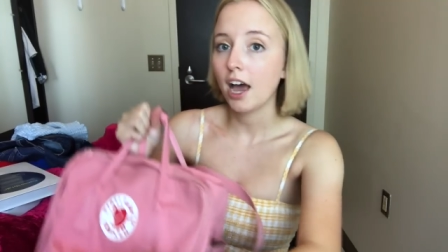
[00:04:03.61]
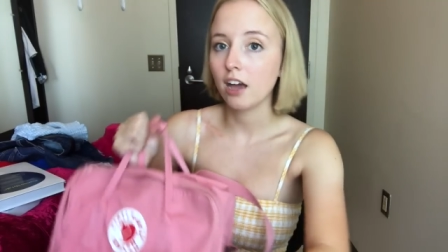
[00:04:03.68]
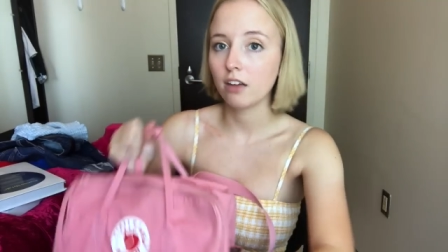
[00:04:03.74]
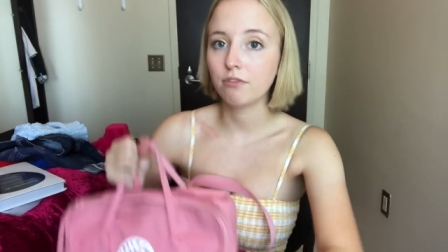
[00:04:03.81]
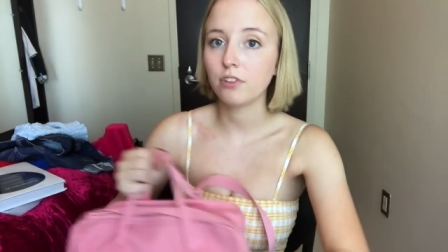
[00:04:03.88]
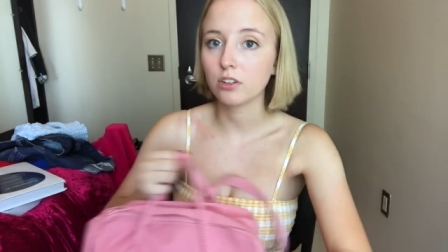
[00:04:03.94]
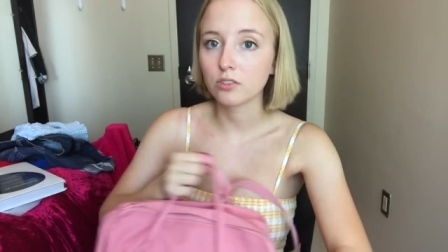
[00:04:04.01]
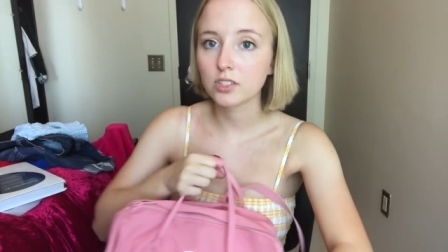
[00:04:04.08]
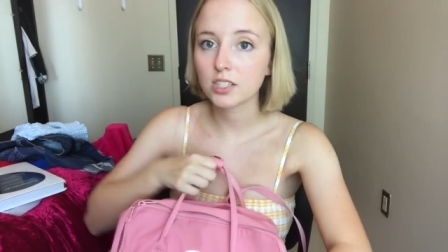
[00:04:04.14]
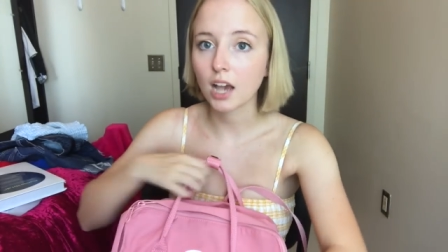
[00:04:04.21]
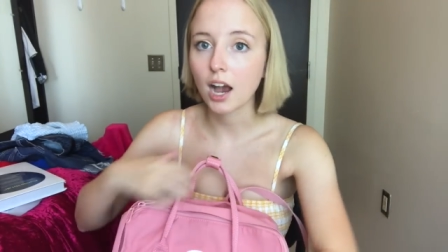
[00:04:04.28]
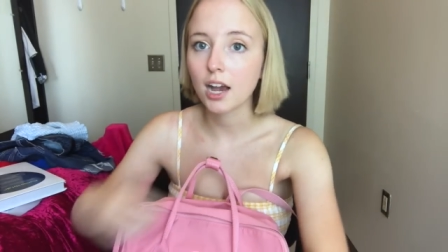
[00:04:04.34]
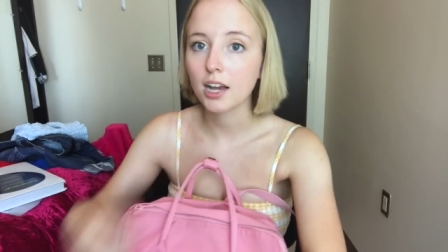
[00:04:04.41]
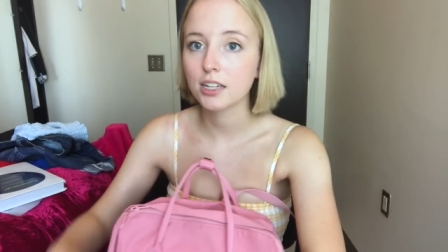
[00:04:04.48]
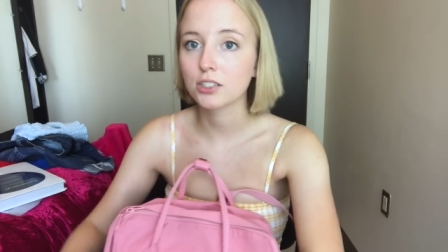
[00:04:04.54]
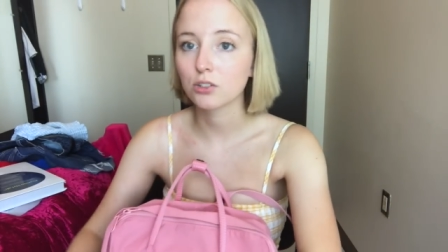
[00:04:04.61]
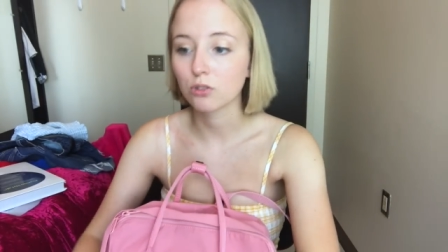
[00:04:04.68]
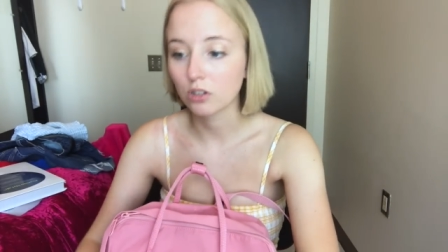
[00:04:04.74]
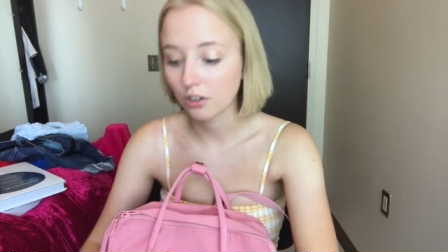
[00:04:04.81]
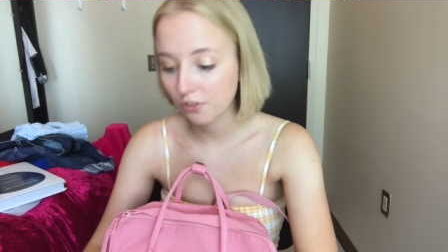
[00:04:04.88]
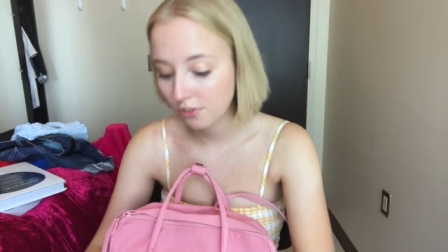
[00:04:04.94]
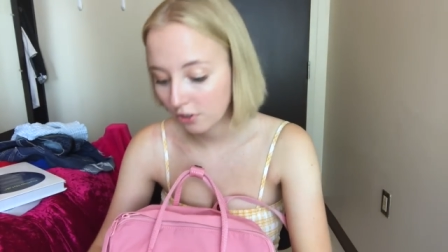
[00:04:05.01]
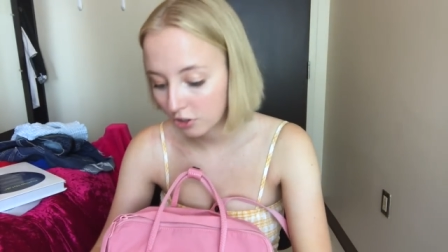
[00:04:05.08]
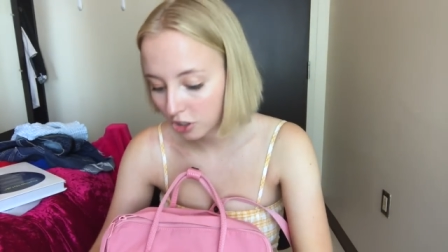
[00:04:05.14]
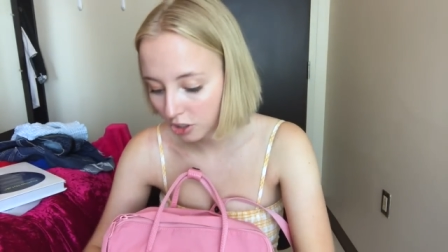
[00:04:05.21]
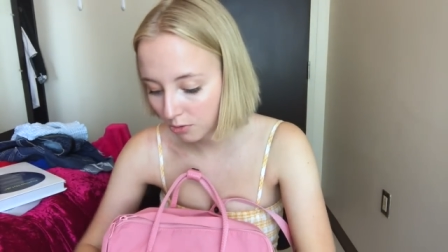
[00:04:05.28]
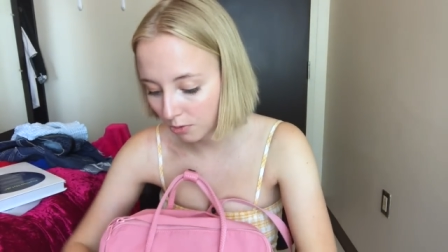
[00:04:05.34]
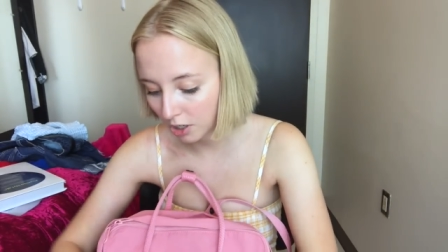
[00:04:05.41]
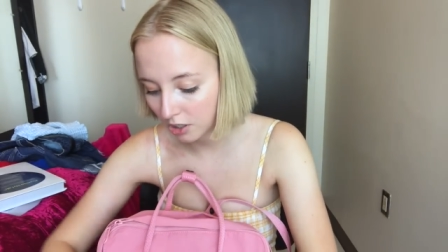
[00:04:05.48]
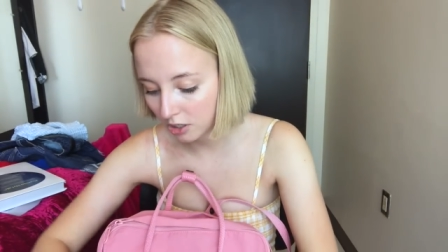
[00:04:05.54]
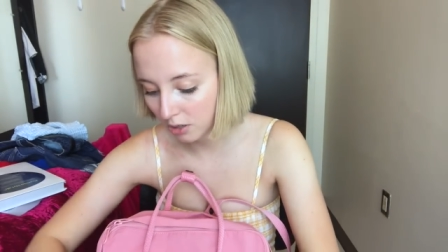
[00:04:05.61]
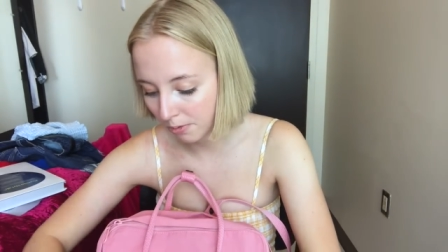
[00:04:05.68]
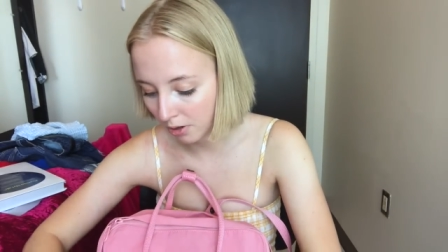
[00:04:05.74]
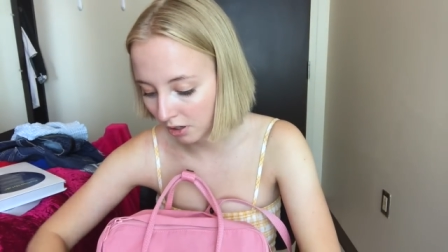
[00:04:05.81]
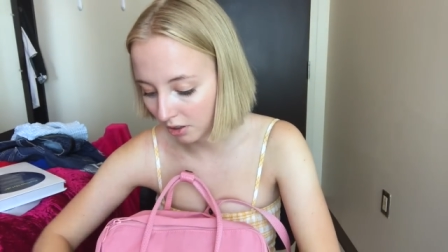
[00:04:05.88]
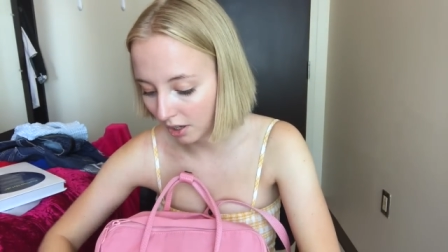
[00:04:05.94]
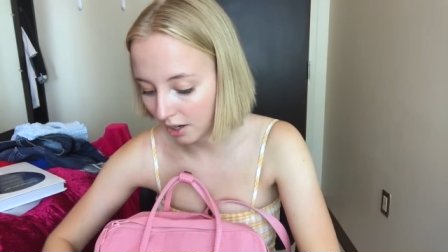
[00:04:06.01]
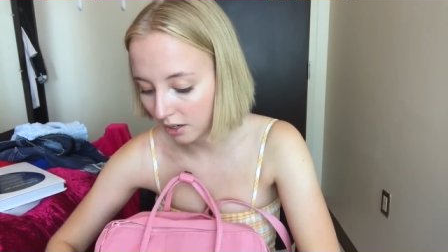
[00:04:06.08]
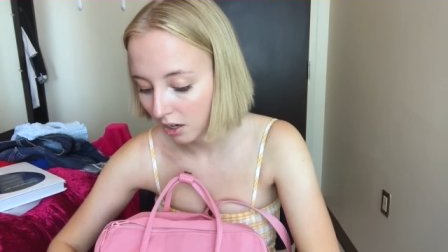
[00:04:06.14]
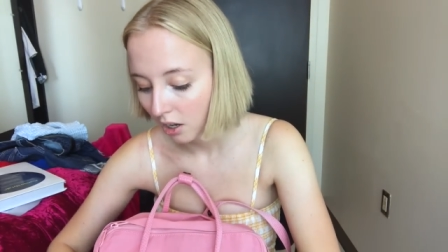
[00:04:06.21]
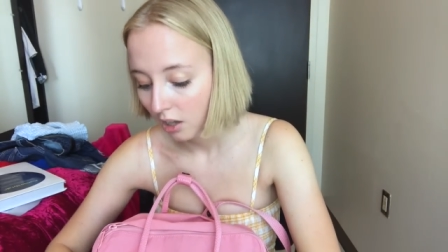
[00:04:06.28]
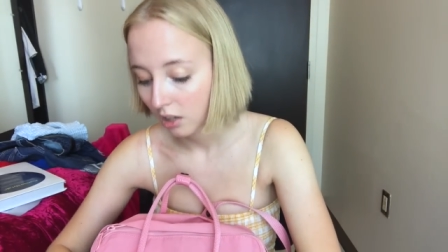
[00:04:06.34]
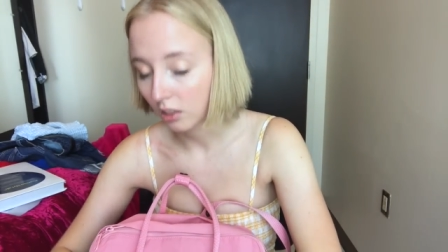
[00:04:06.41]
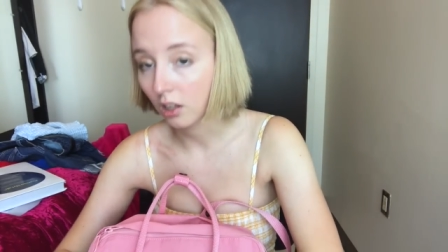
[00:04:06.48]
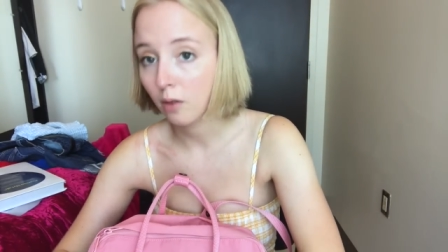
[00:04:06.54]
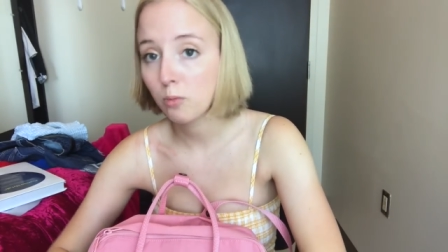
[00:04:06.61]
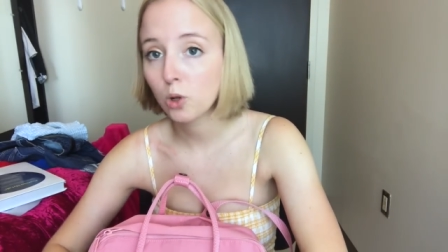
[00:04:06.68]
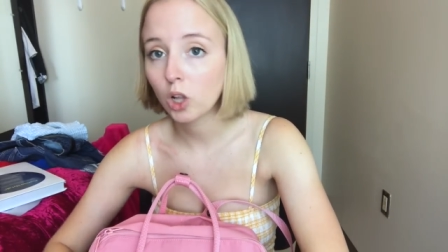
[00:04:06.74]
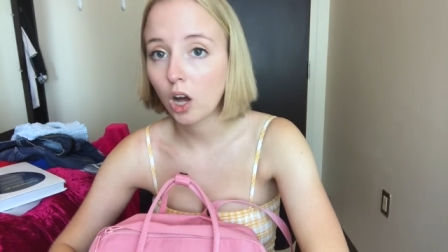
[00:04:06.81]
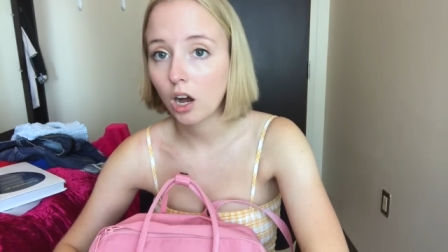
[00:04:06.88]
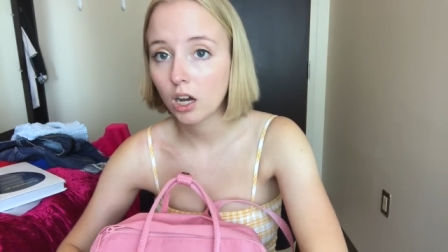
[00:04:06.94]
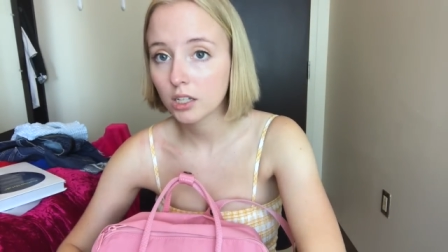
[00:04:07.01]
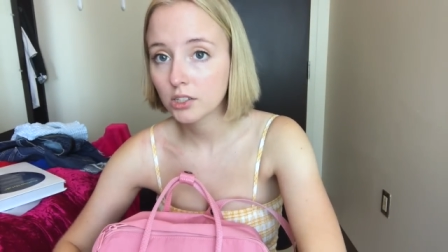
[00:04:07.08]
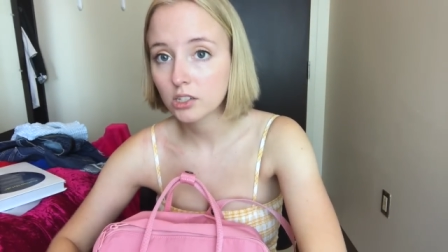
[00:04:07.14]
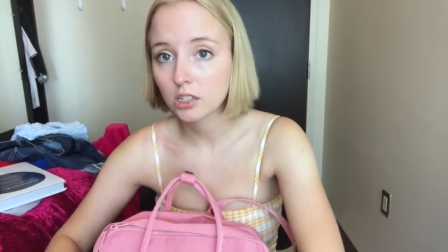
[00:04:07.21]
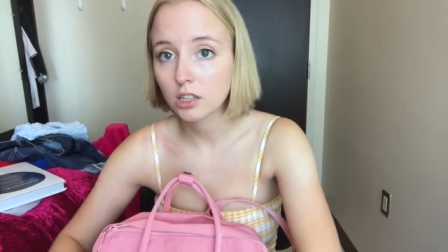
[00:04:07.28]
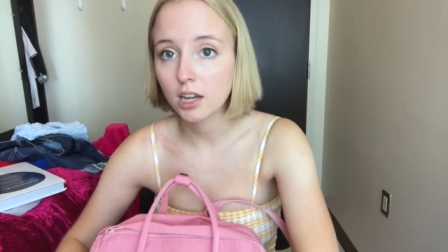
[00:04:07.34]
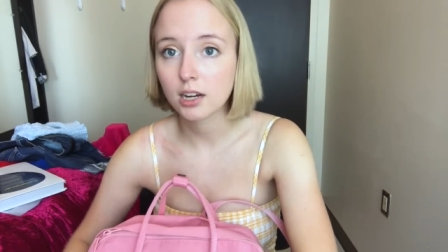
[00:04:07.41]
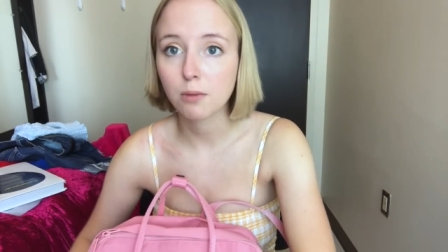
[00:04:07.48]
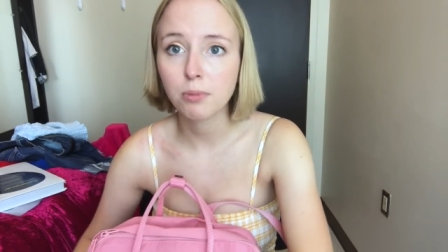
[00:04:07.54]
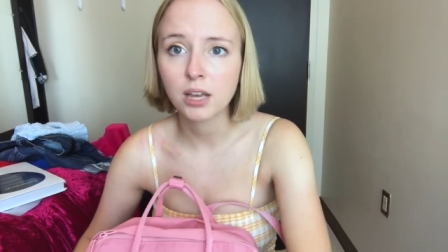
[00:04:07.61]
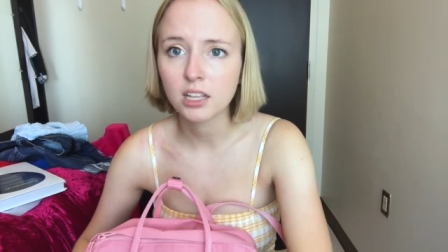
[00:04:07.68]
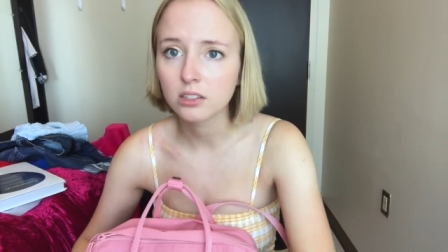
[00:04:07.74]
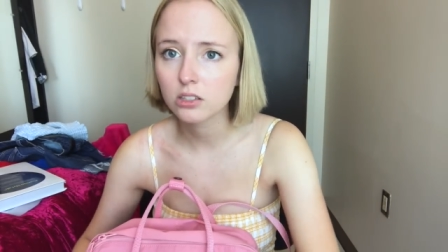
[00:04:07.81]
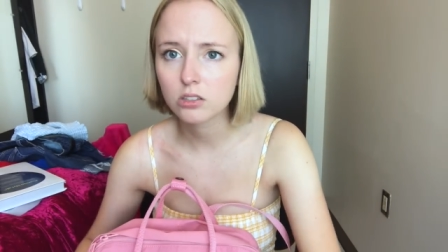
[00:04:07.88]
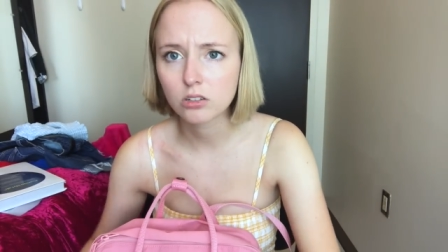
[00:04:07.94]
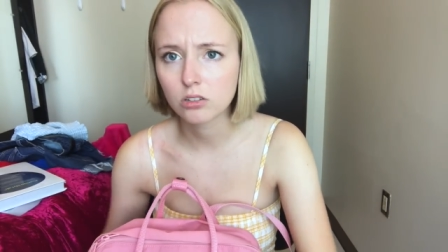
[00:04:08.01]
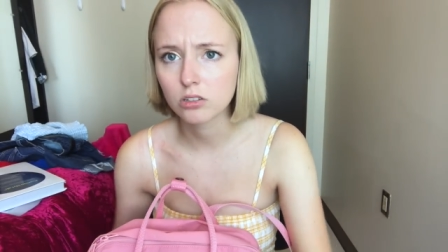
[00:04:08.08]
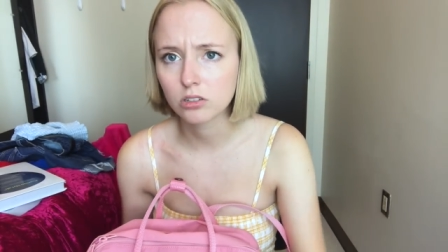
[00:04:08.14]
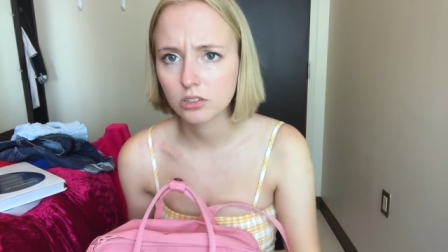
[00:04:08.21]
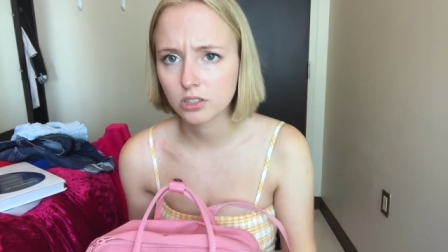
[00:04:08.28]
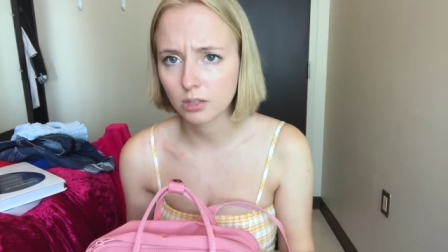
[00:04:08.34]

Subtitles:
headphone size, or if you just wanted to put like lip gloss or like a pencil,